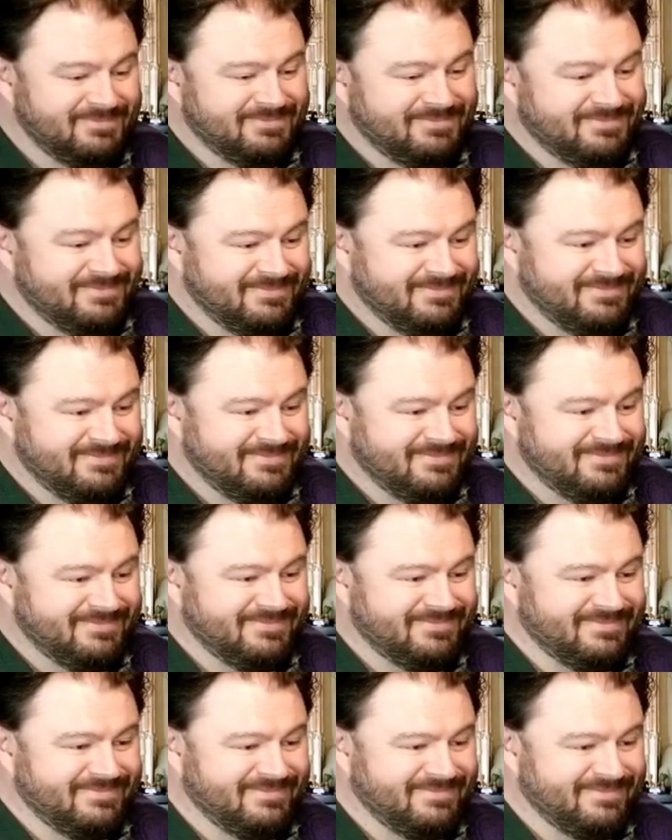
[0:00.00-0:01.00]

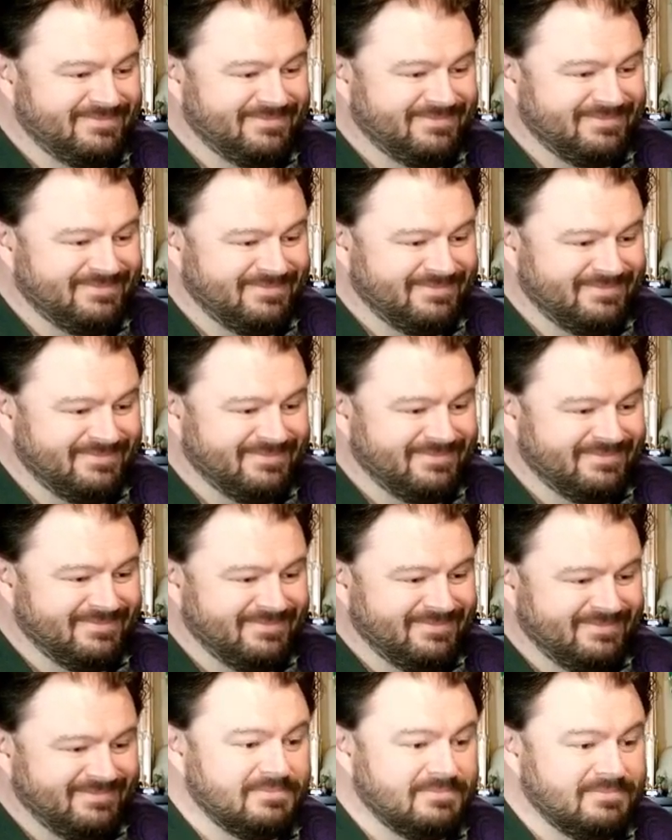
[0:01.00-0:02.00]

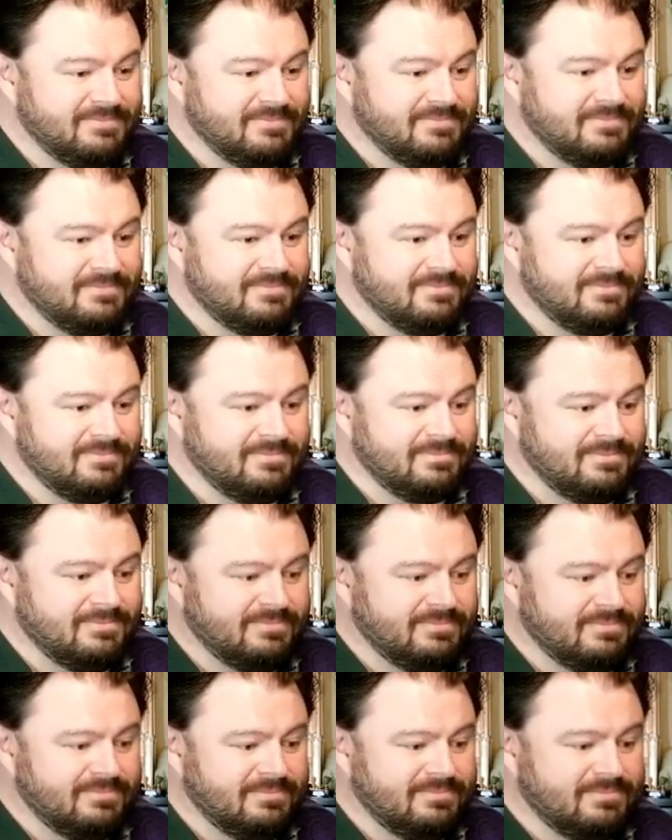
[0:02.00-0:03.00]

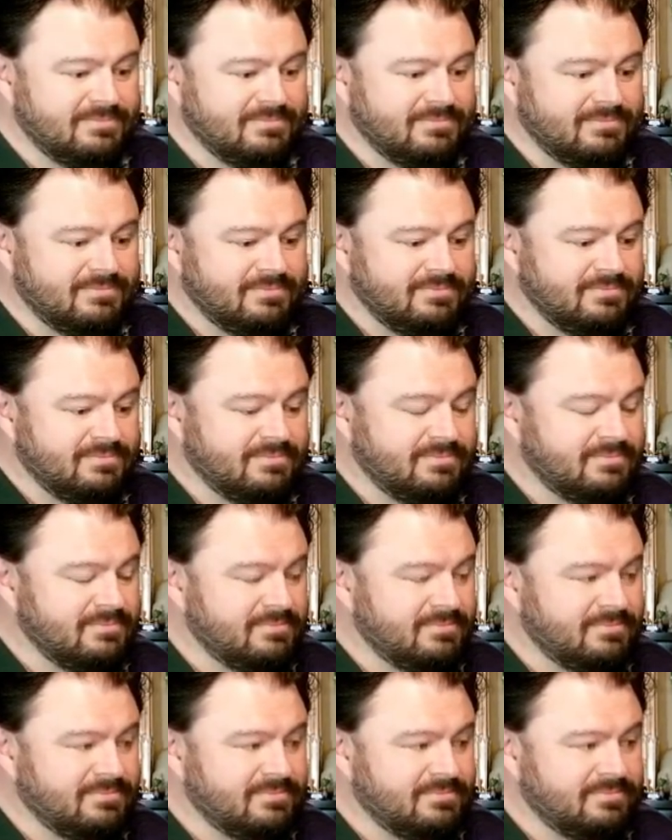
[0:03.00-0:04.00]

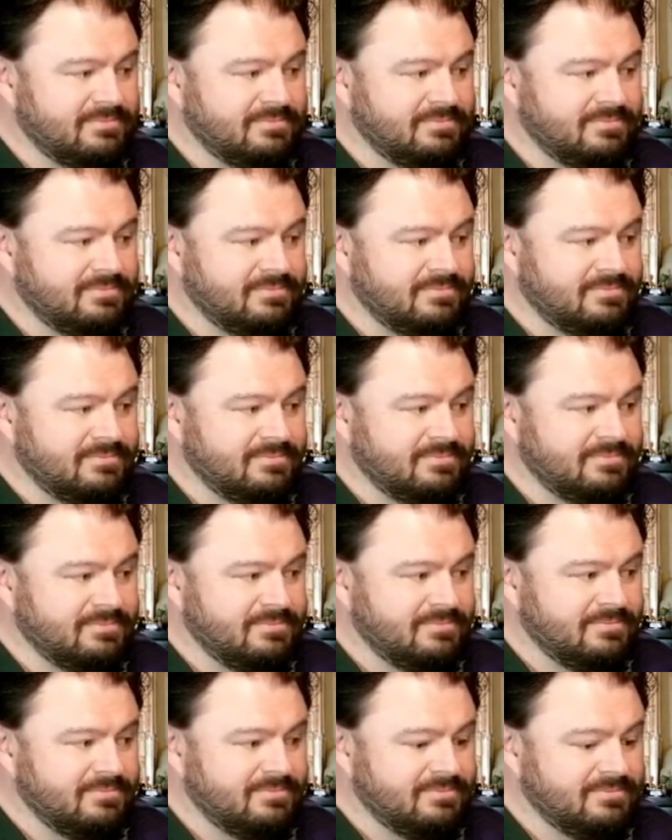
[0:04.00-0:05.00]

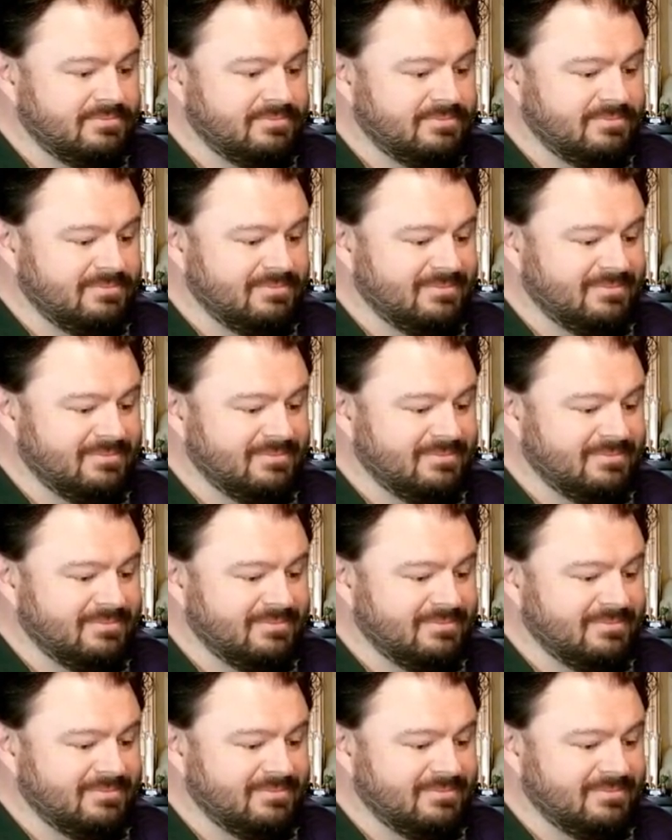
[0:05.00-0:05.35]
[no speech]